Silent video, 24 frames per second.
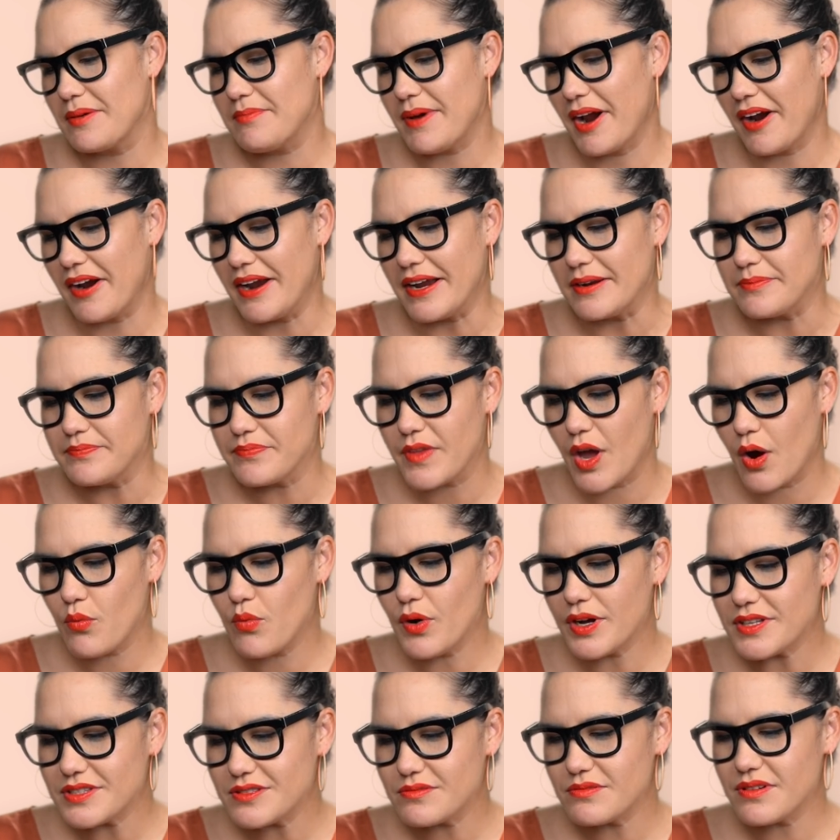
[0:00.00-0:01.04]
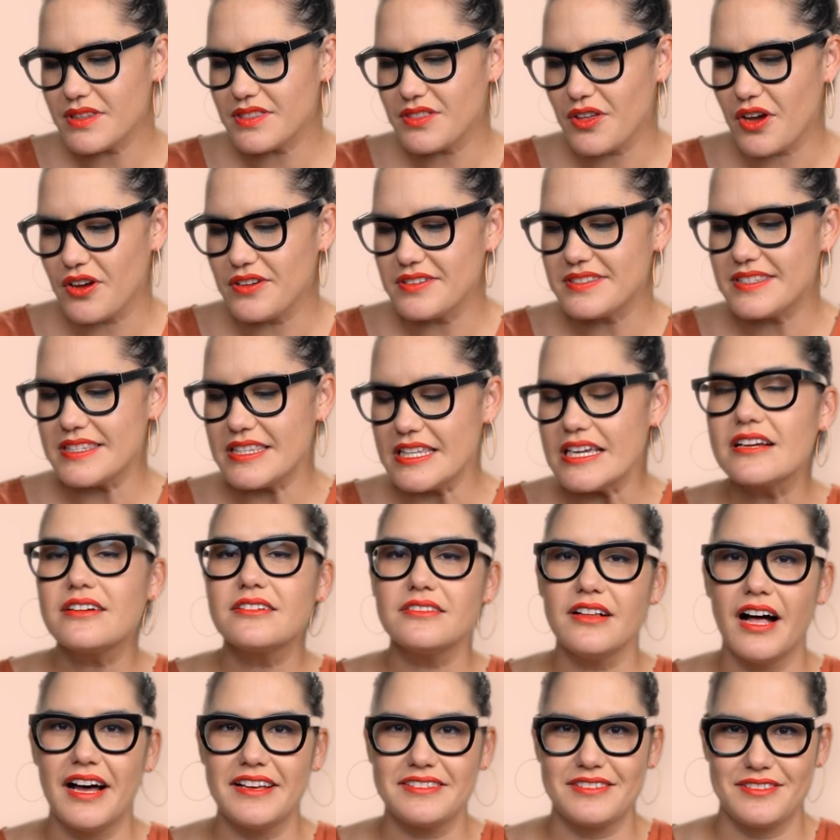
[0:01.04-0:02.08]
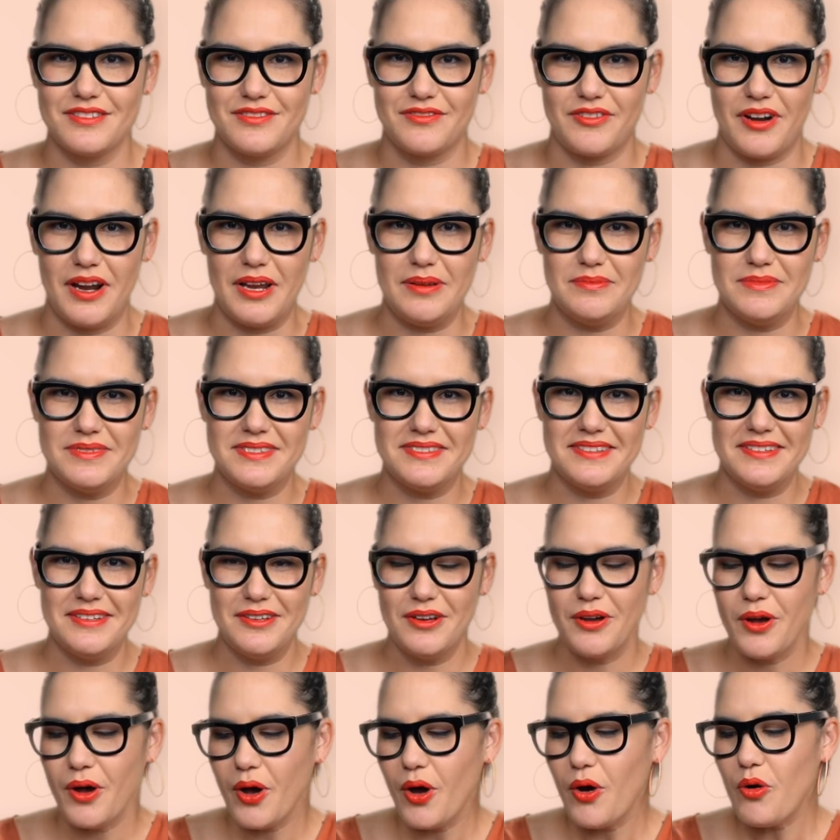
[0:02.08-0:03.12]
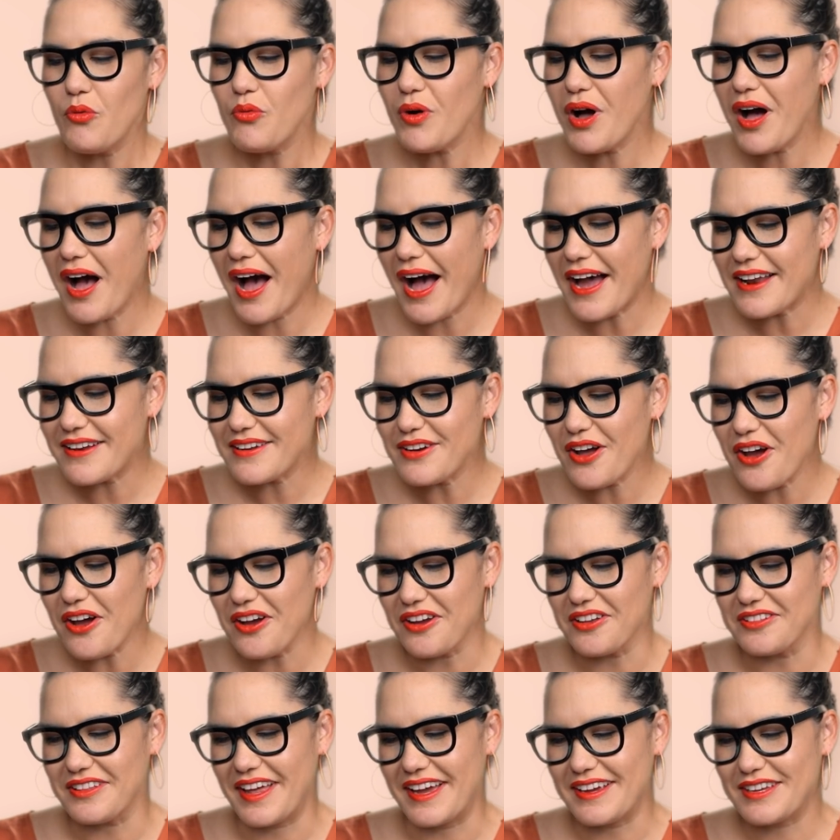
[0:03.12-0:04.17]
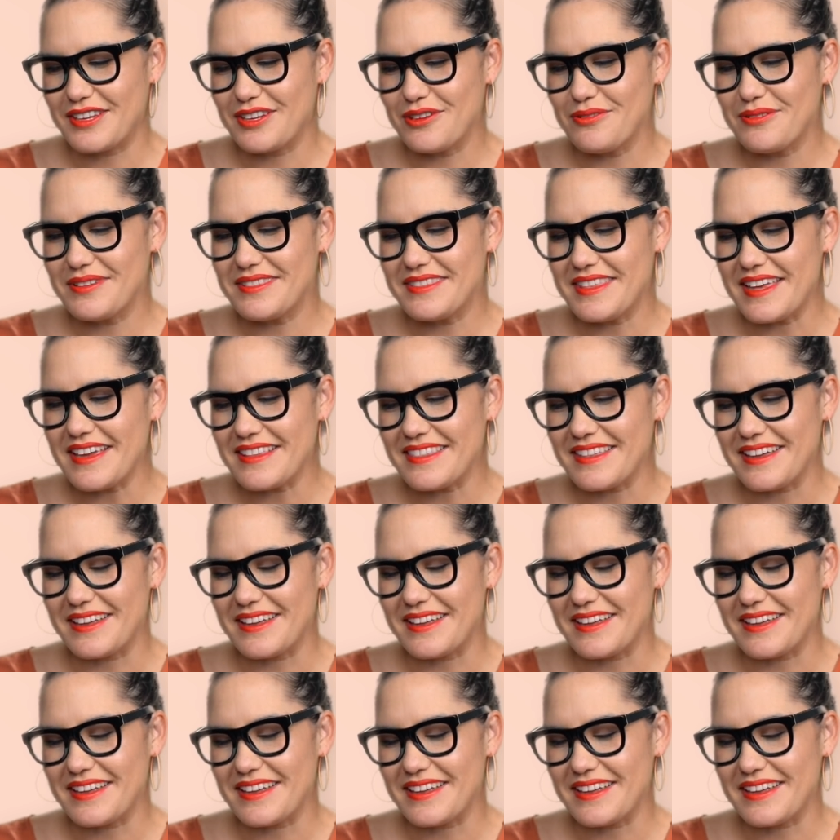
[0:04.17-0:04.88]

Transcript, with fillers: Marion, what's with those thick glasses frames? Well, I don't know. Like, you would think